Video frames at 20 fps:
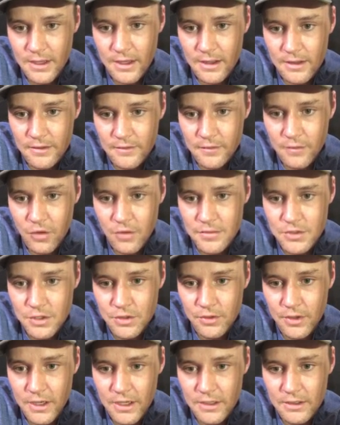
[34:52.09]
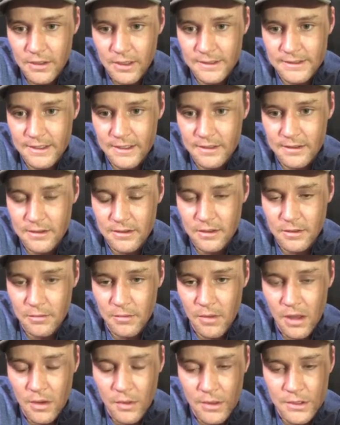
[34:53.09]
Yeah, the forums are great. Like I
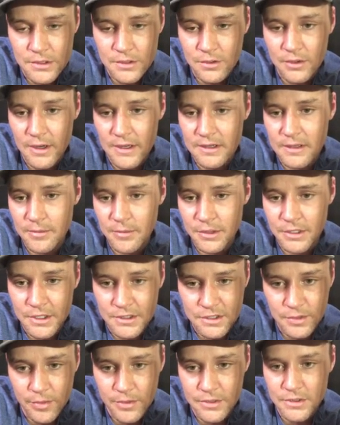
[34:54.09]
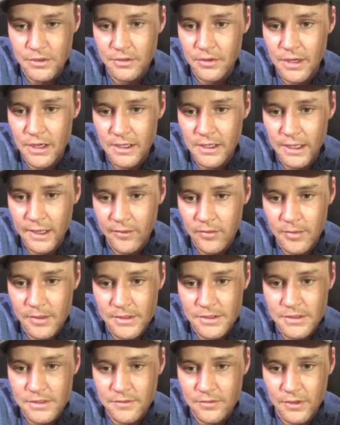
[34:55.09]
said, the moderators are great. The participants are great. Like,
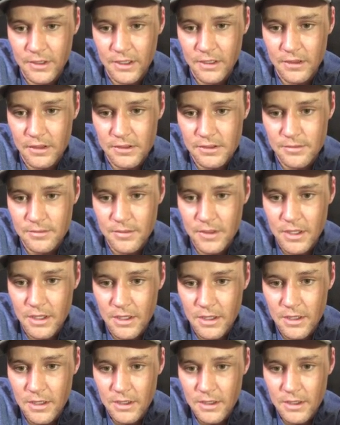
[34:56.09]
everybody's just freaking awesome.